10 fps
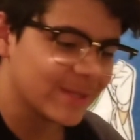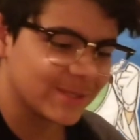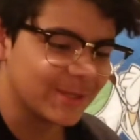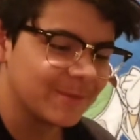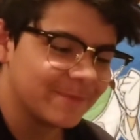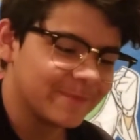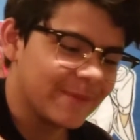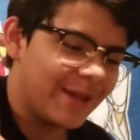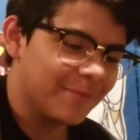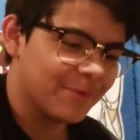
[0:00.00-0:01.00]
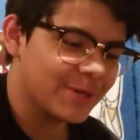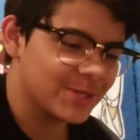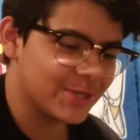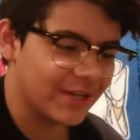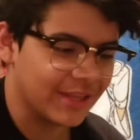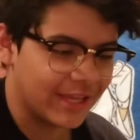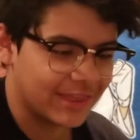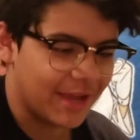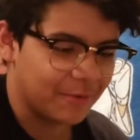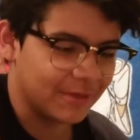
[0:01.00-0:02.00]
So, I'm pretty sure I like
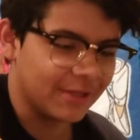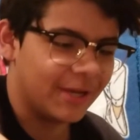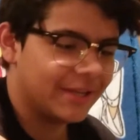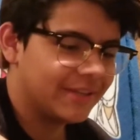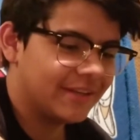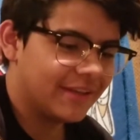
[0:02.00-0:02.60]
that one a lot.